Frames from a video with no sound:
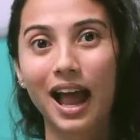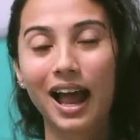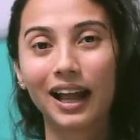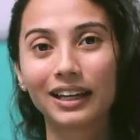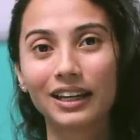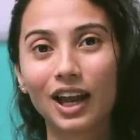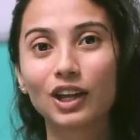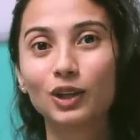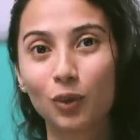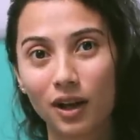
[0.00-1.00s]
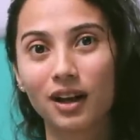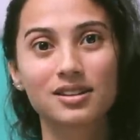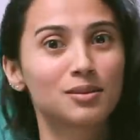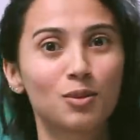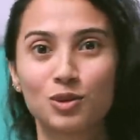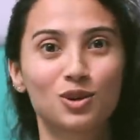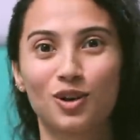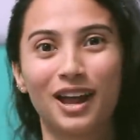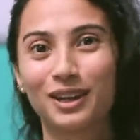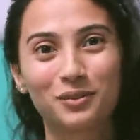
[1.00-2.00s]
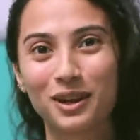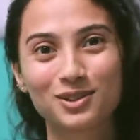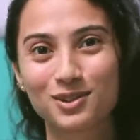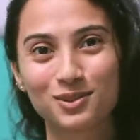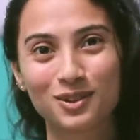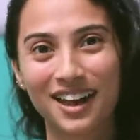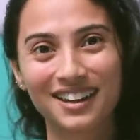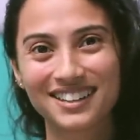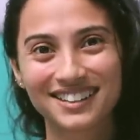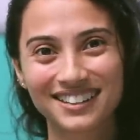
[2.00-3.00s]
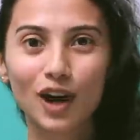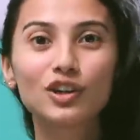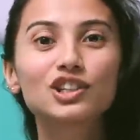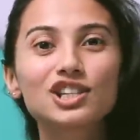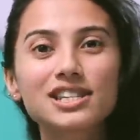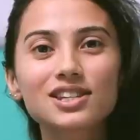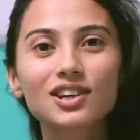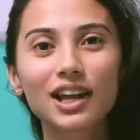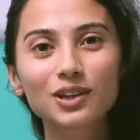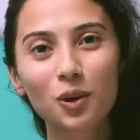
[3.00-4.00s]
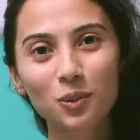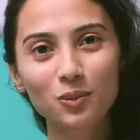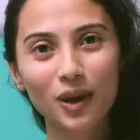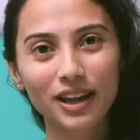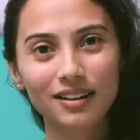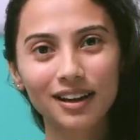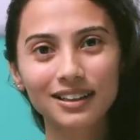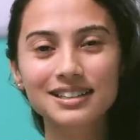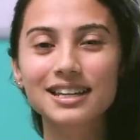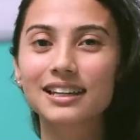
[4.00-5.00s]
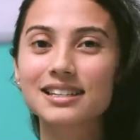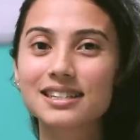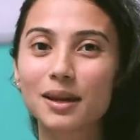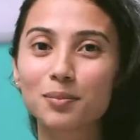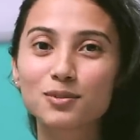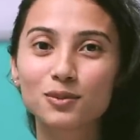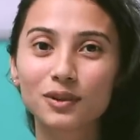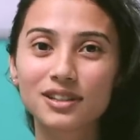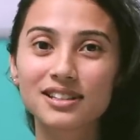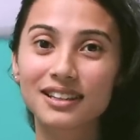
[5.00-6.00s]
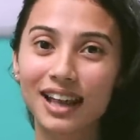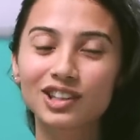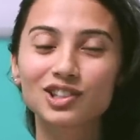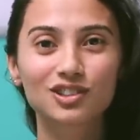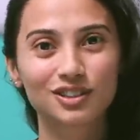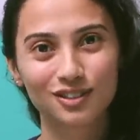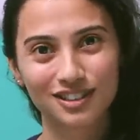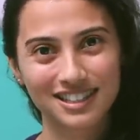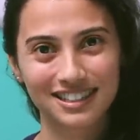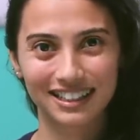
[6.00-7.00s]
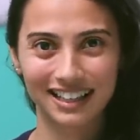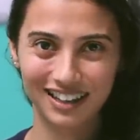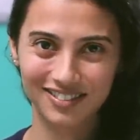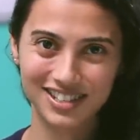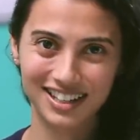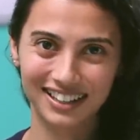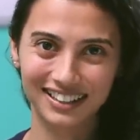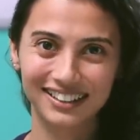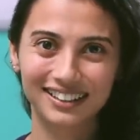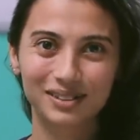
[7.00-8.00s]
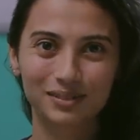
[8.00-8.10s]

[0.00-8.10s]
And yoga is the most organic way to do that. Register at Homeveda and take a step towards a natural, holistic lifestyle.